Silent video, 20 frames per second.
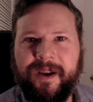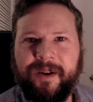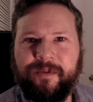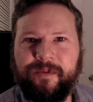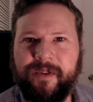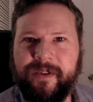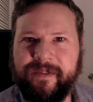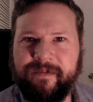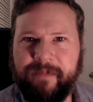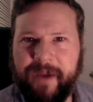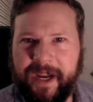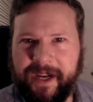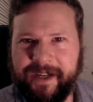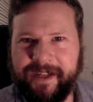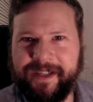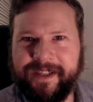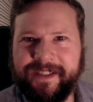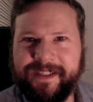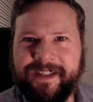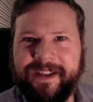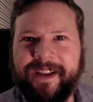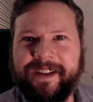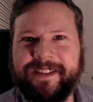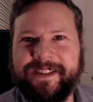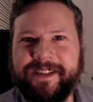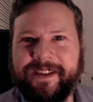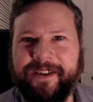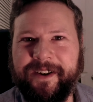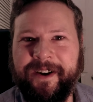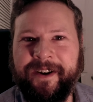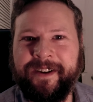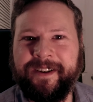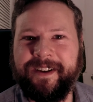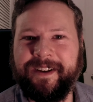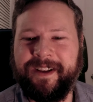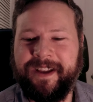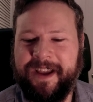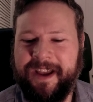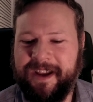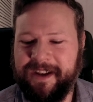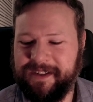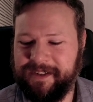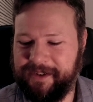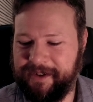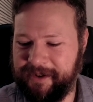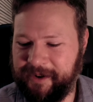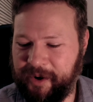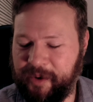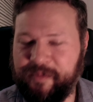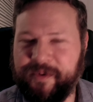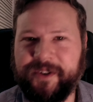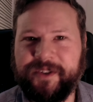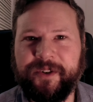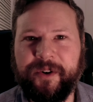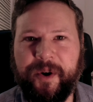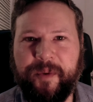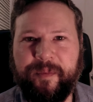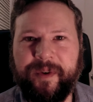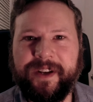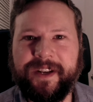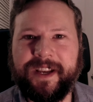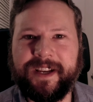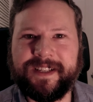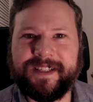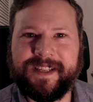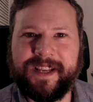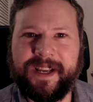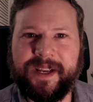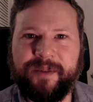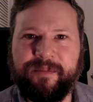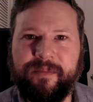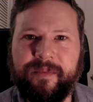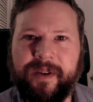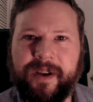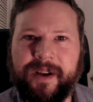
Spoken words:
We've made it. So so I hope you join me next time.